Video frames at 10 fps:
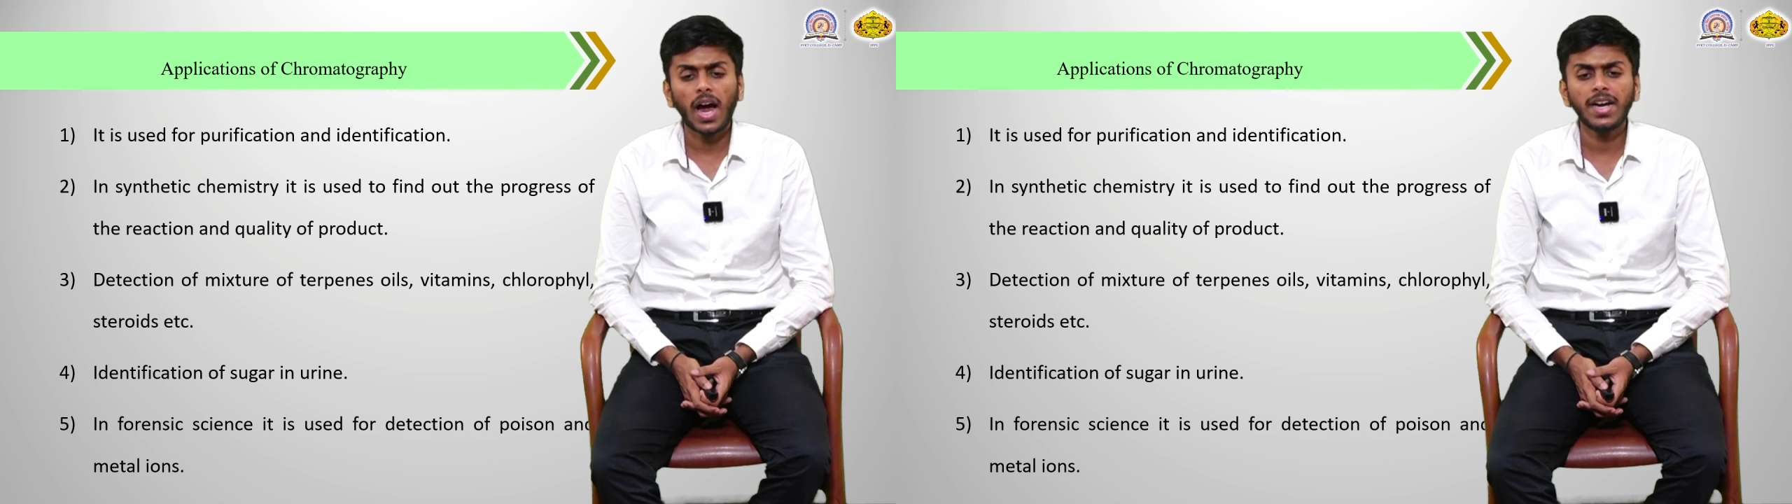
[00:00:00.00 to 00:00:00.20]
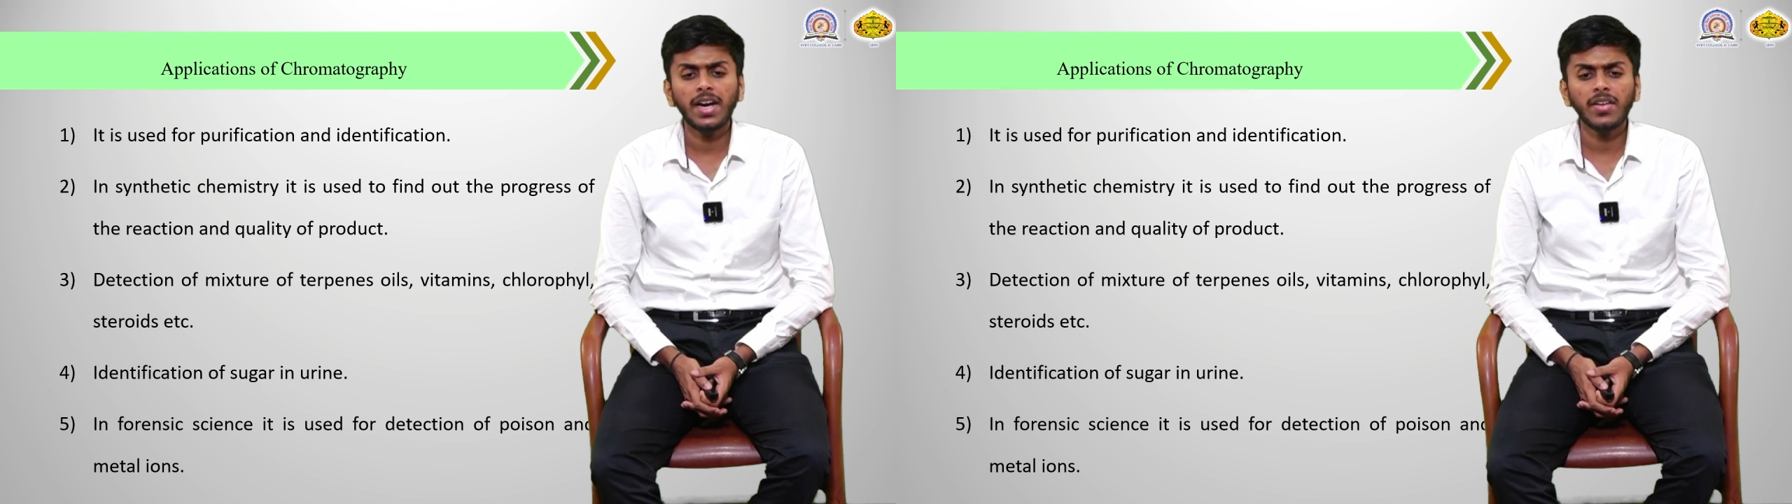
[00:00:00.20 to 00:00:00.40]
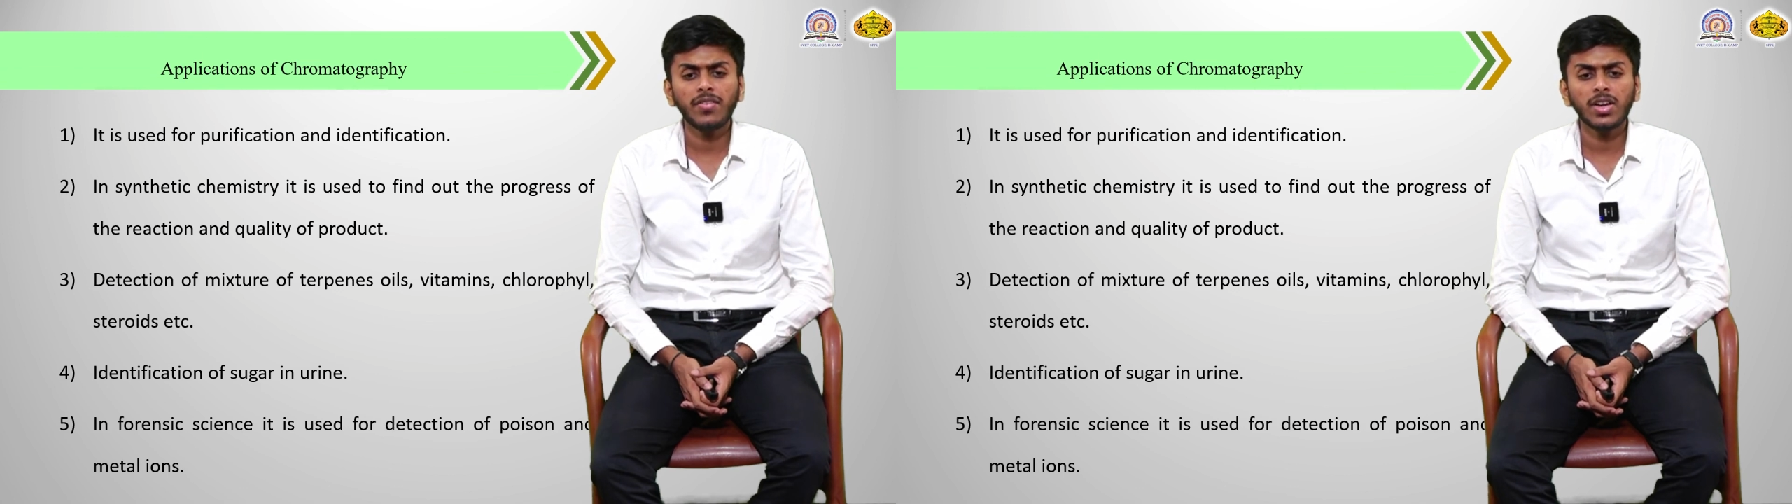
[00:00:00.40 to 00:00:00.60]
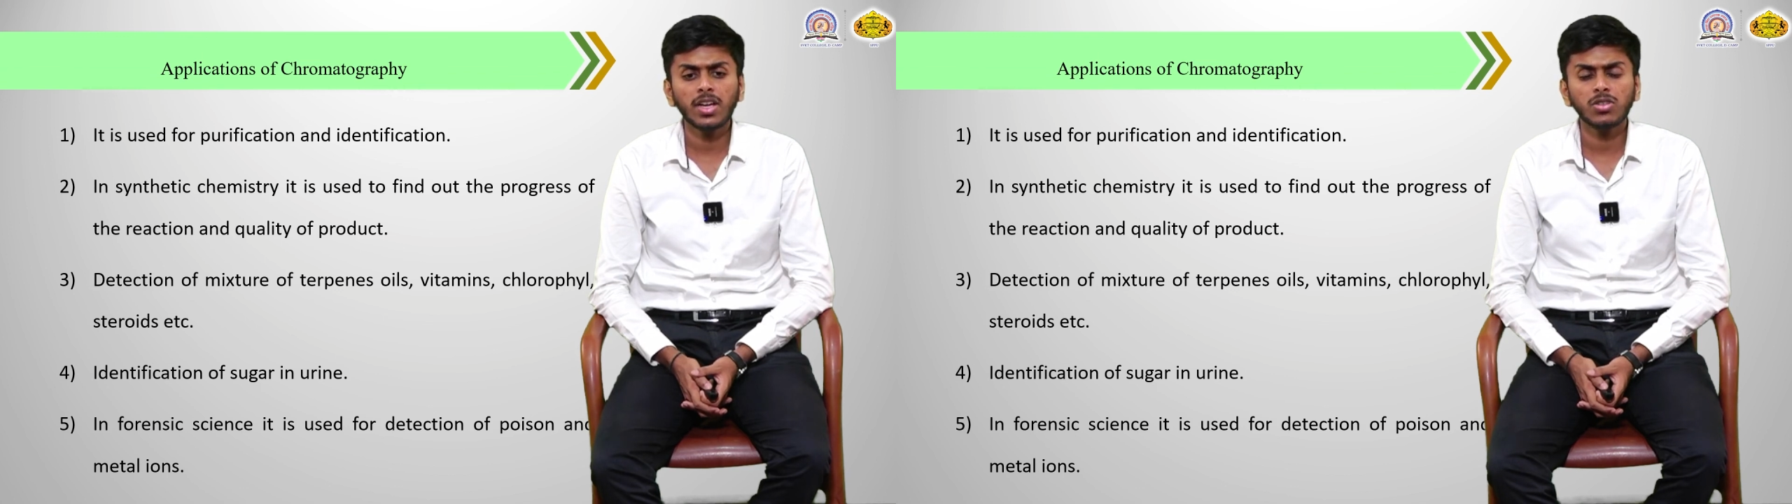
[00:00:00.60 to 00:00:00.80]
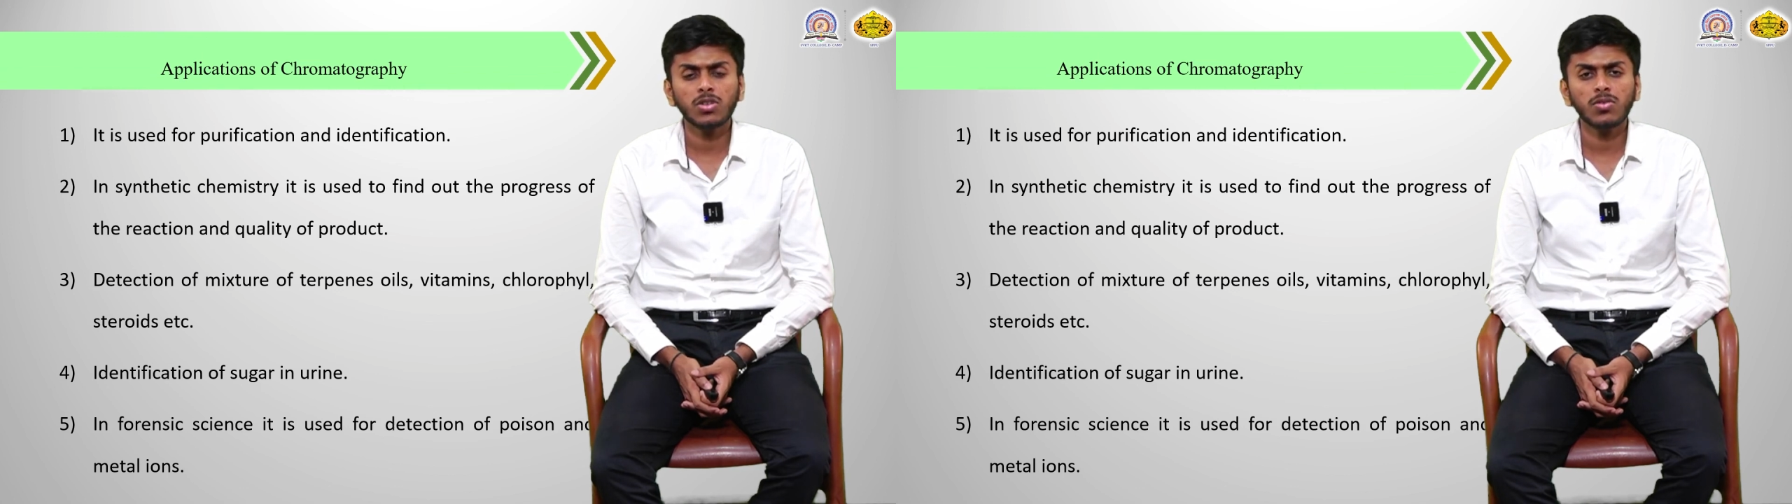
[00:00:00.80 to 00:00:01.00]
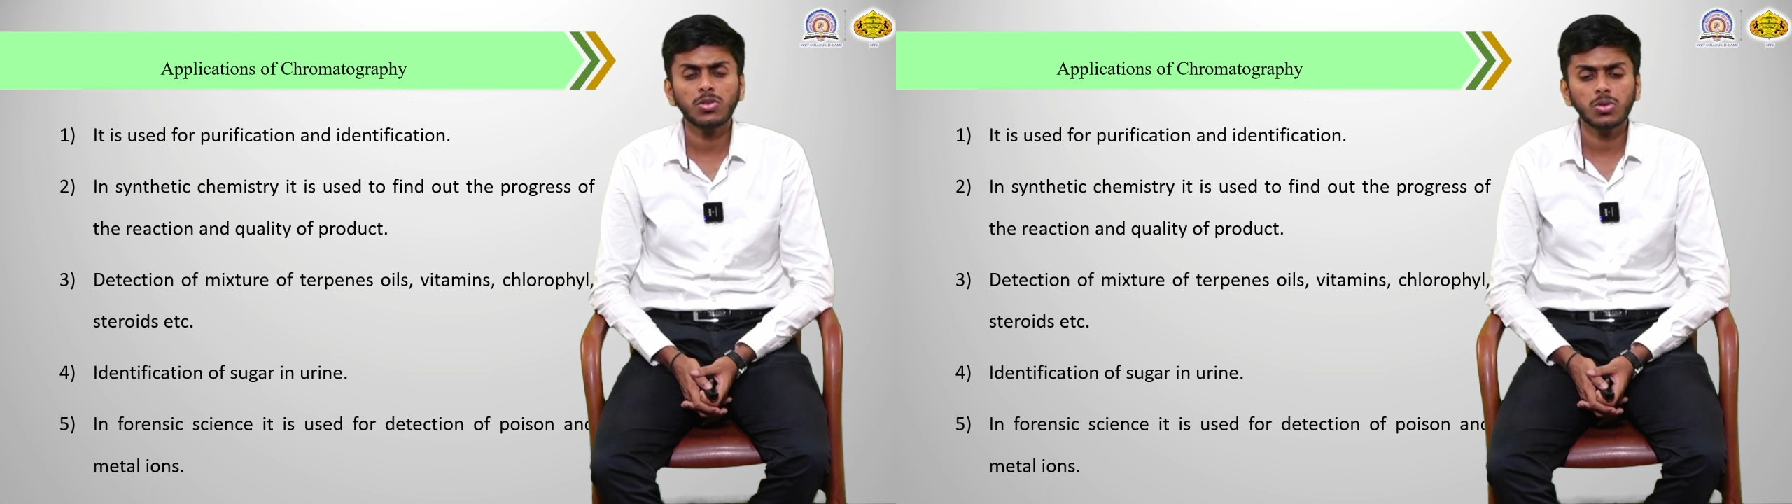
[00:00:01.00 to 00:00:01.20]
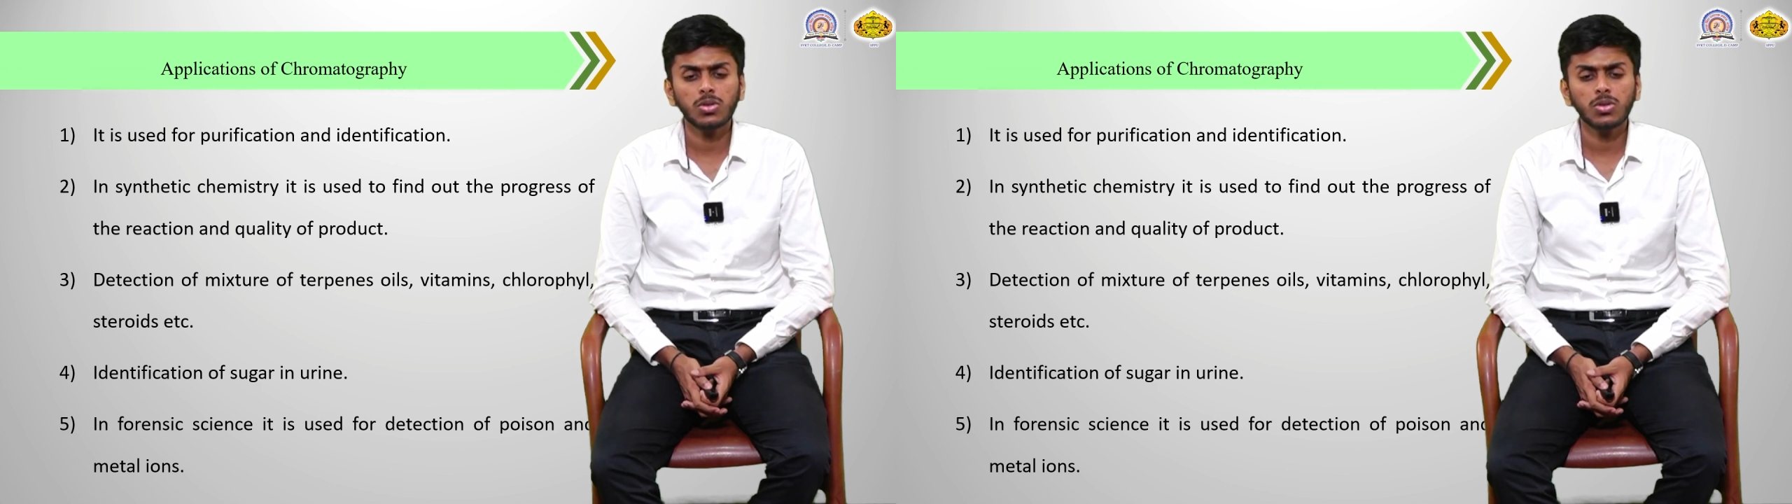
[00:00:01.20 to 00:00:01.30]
Identification of